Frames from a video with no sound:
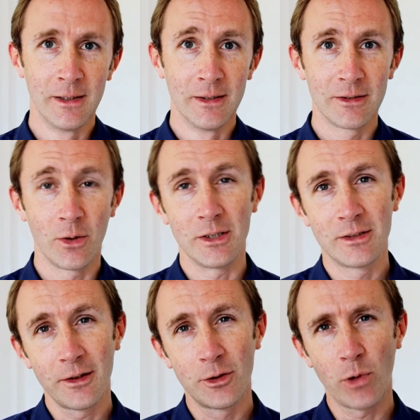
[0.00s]
So it's
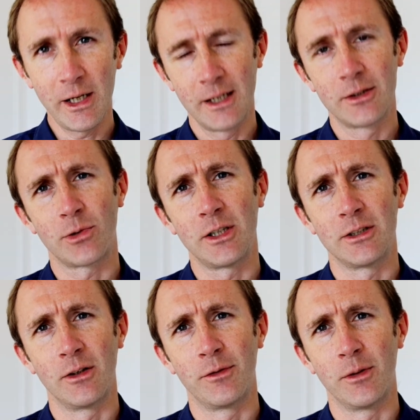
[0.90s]
another great
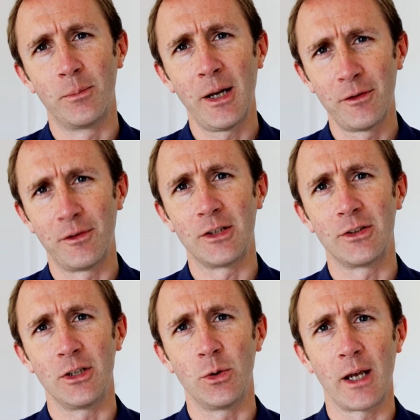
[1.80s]
illustration of the benefits
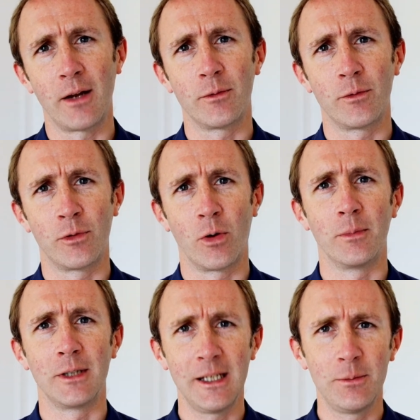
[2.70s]
that you get
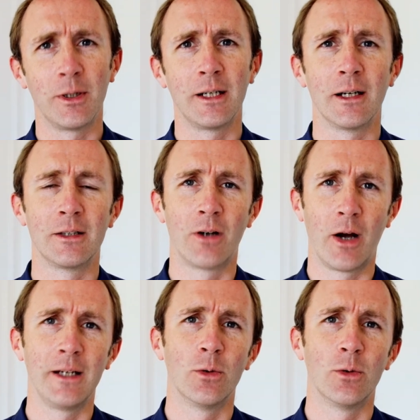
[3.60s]
from keeping a tight,